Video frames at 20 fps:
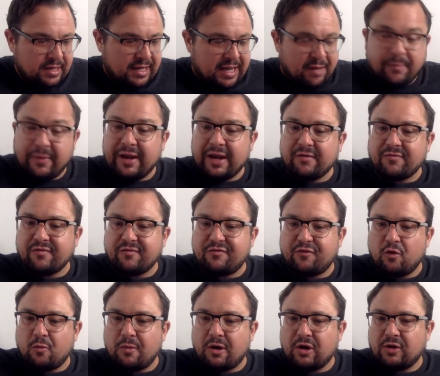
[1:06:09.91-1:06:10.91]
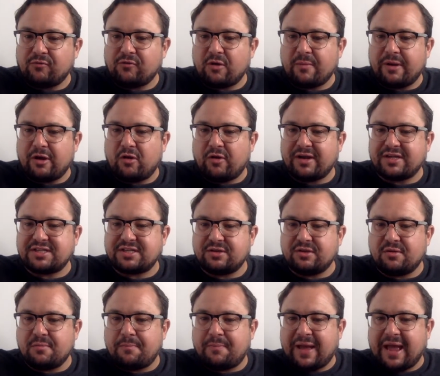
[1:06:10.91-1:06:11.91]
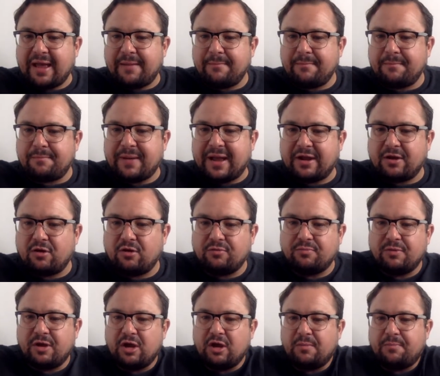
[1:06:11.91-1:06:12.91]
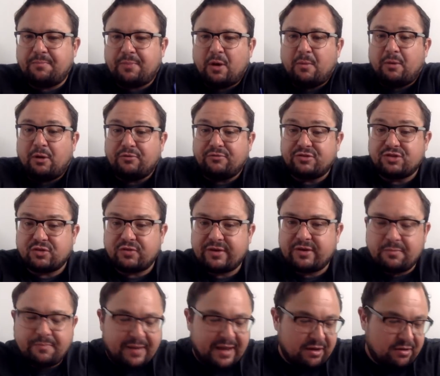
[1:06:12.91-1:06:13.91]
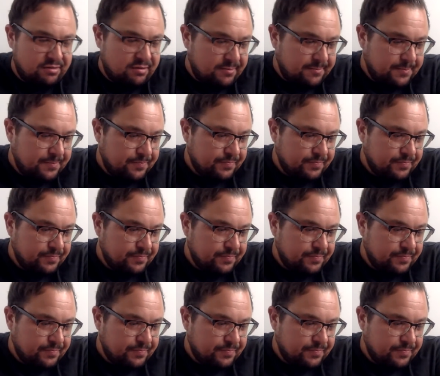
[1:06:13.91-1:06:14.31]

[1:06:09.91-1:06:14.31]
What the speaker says: and we love him for, Marlon Romeo likes to bomb on.